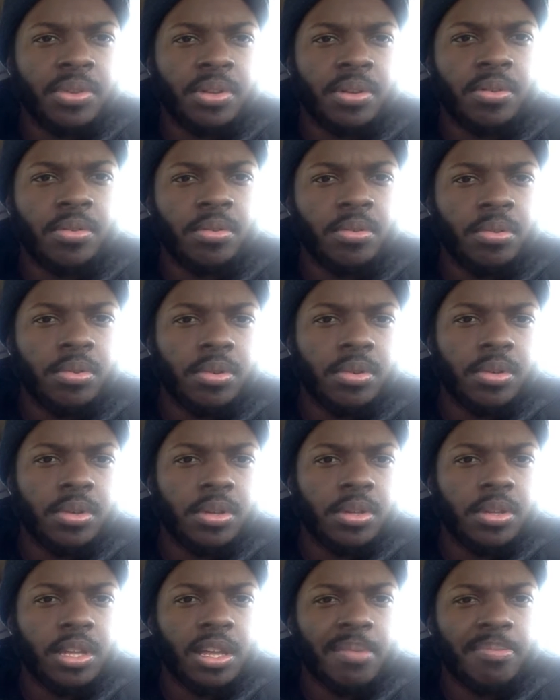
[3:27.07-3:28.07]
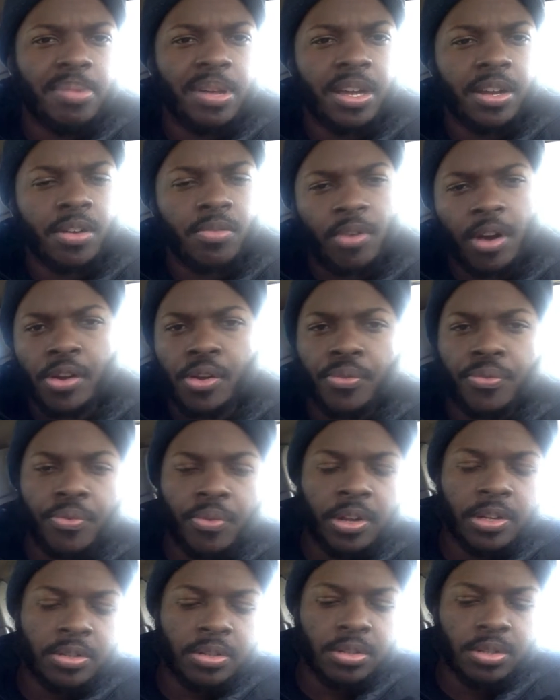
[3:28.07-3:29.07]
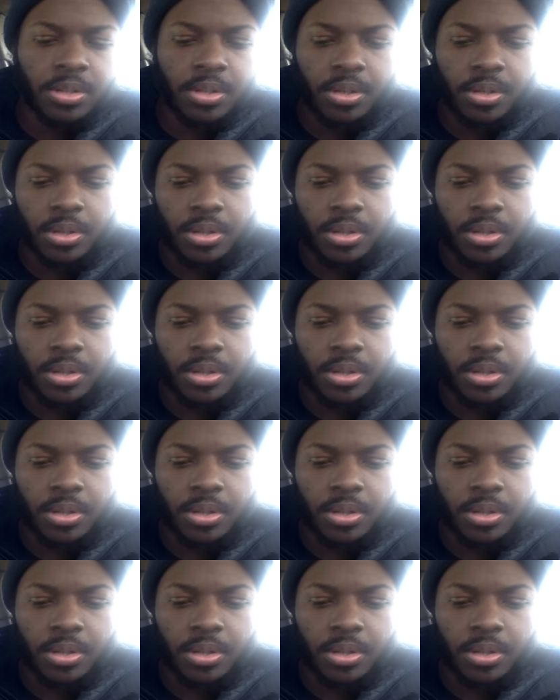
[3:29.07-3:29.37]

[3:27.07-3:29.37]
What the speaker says: you, then being around your friends